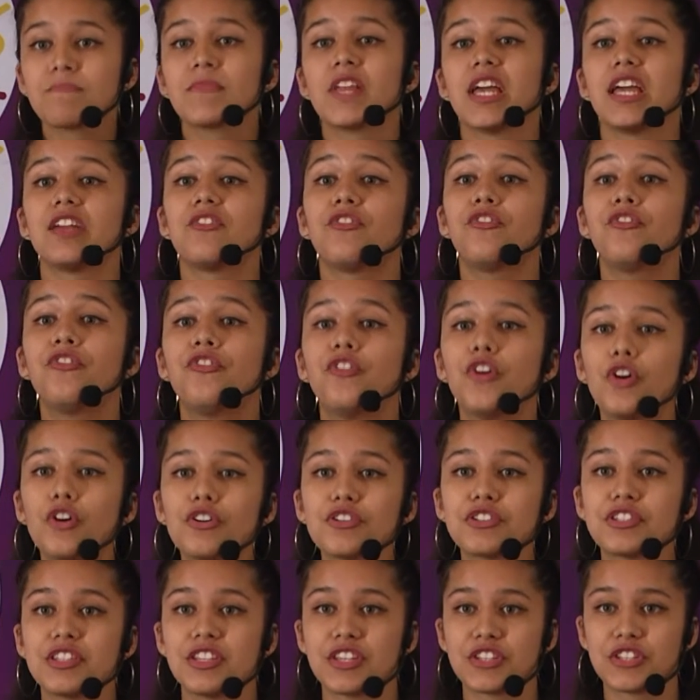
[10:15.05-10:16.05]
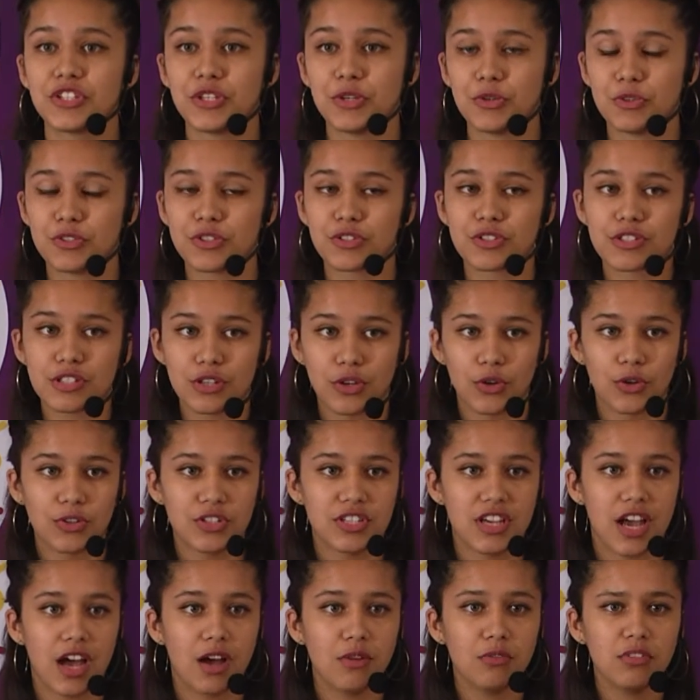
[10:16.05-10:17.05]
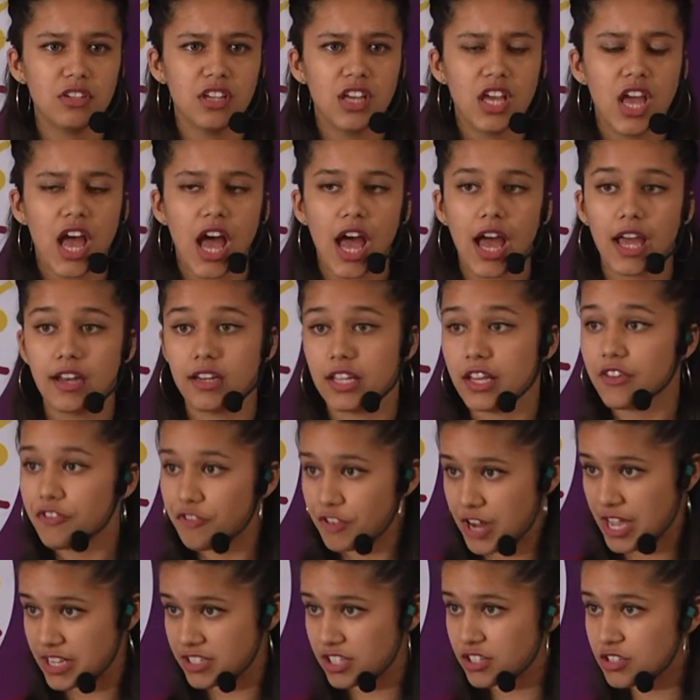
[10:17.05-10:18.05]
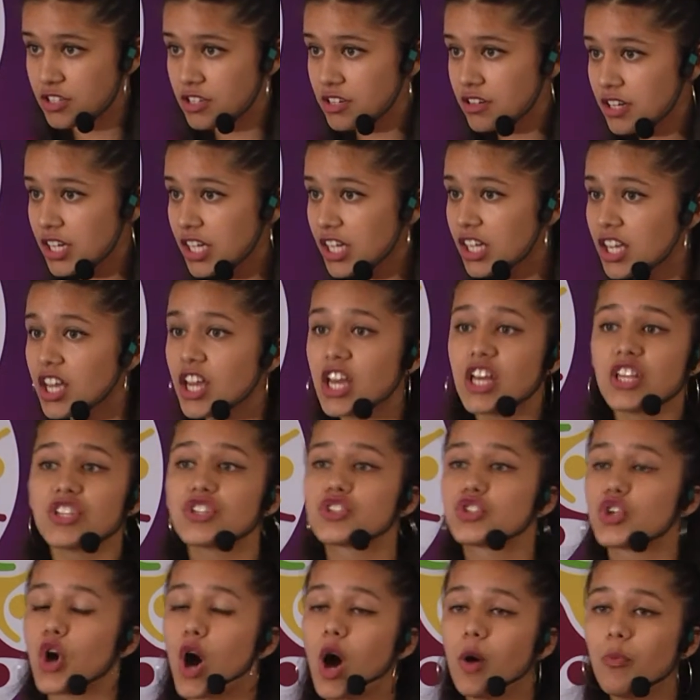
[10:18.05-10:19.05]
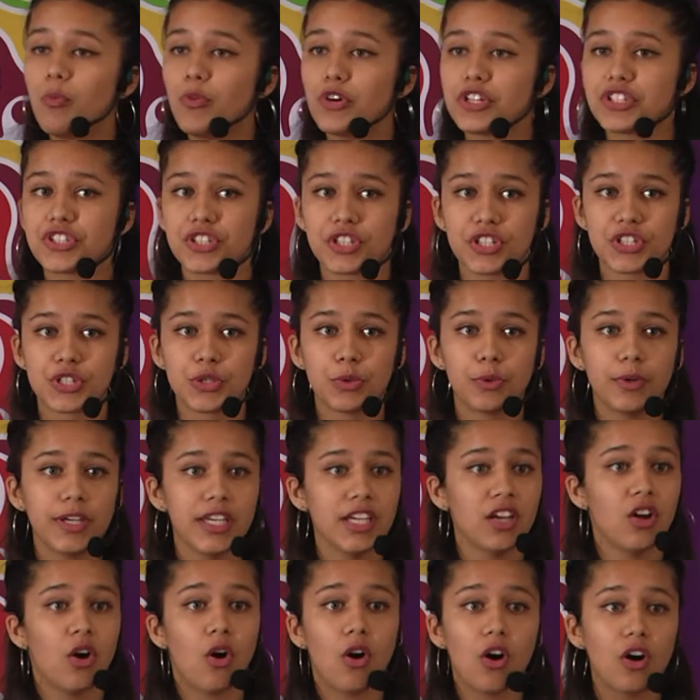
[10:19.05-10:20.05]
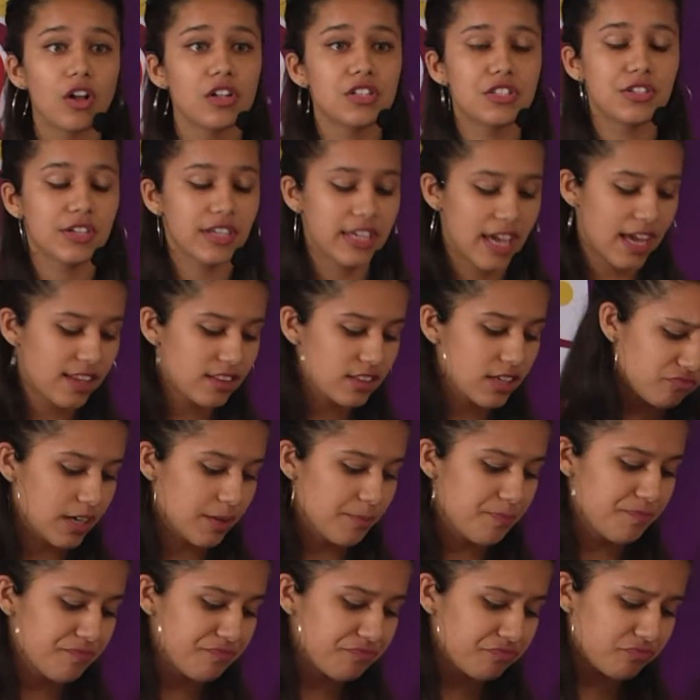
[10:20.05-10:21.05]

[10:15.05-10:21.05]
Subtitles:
It forces you to slow down and, if necessary, stop what you're doing altogether.